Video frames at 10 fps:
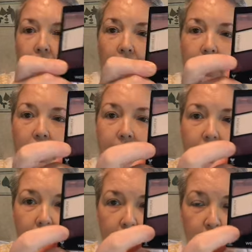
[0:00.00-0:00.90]
I like
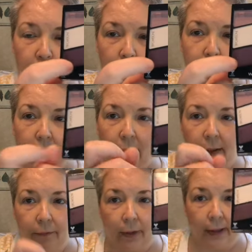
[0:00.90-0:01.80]
that deep purple like
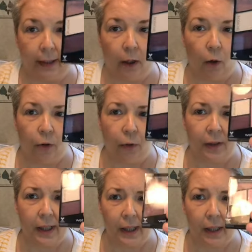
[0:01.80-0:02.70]
right there, although
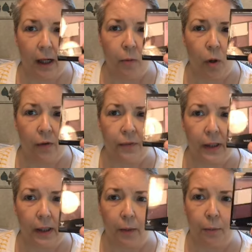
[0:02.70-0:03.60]
it doesn't come off
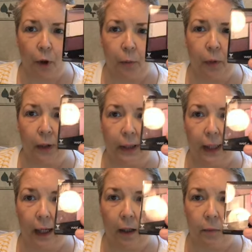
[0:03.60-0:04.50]
as deep purple on the
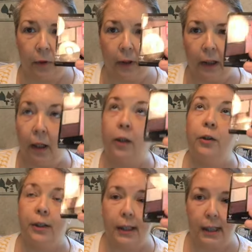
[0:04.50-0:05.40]
camera.
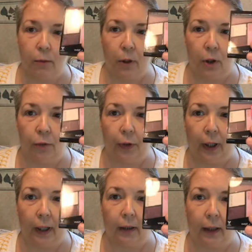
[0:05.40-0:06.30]
You can see my
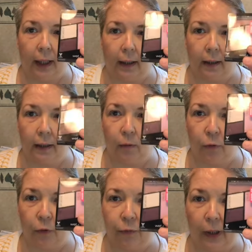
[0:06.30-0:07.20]
overhead light
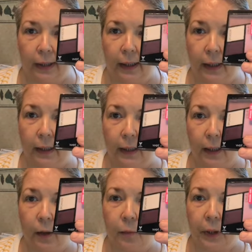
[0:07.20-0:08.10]
reflecting in
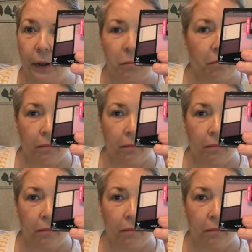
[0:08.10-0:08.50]
there, but